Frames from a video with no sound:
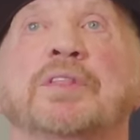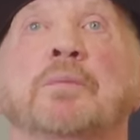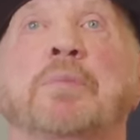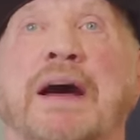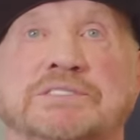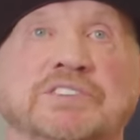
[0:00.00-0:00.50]
the
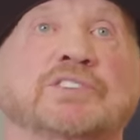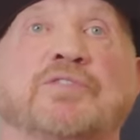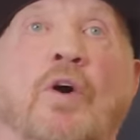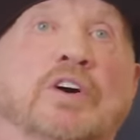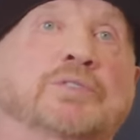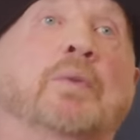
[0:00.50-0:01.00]
best as
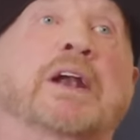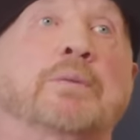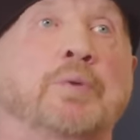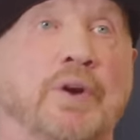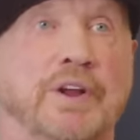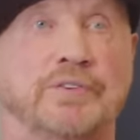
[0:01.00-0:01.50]
far as money
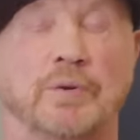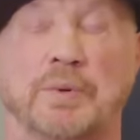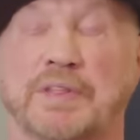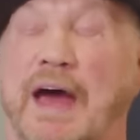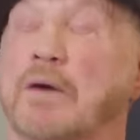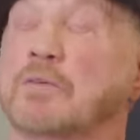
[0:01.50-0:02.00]
put into it.
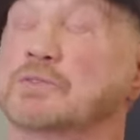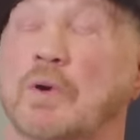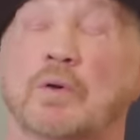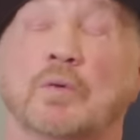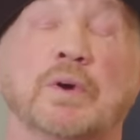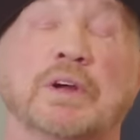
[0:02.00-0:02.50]
But that was
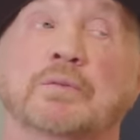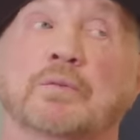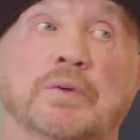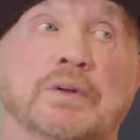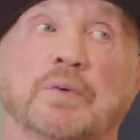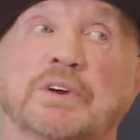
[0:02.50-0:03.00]
when we,
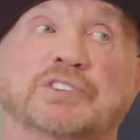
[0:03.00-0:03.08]
we, we